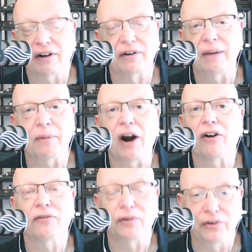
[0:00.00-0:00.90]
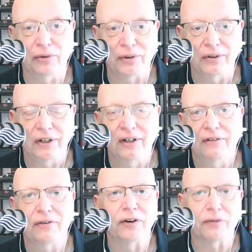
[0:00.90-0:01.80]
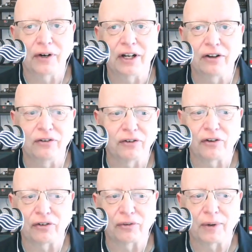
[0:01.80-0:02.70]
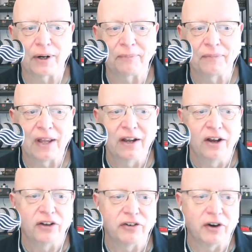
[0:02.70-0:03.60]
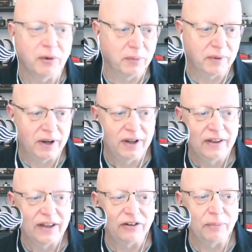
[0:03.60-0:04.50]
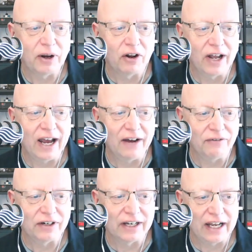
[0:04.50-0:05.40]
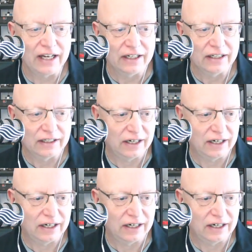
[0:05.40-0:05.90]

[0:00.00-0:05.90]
Great, powerful tool. Feel free to use those as well. So that's about all I have for today.